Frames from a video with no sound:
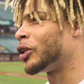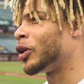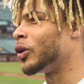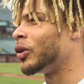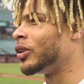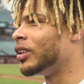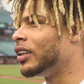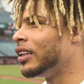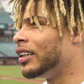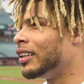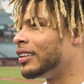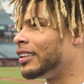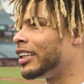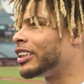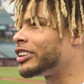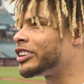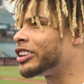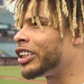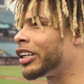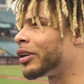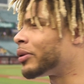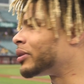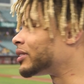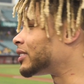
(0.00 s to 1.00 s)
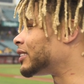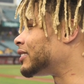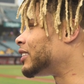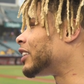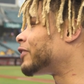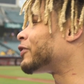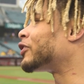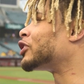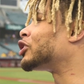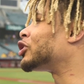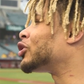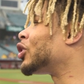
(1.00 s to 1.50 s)
So this year was a
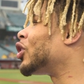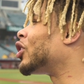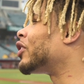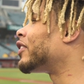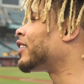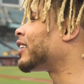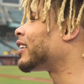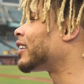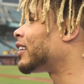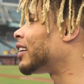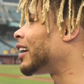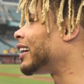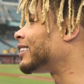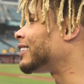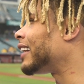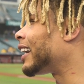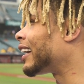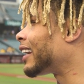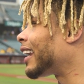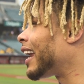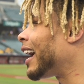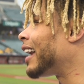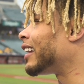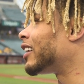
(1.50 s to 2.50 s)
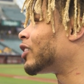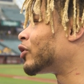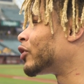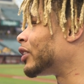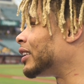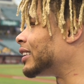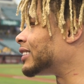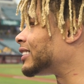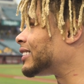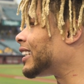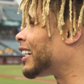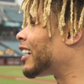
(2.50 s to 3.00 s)
different story. I think Landon
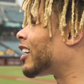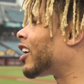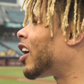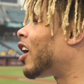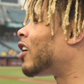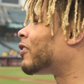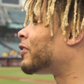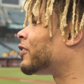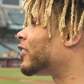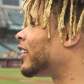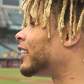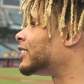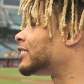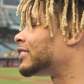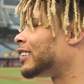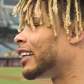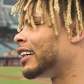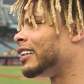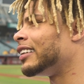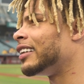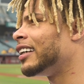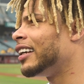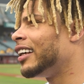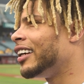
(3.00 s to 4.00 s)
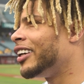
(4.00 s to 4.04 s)
really set it off for us, and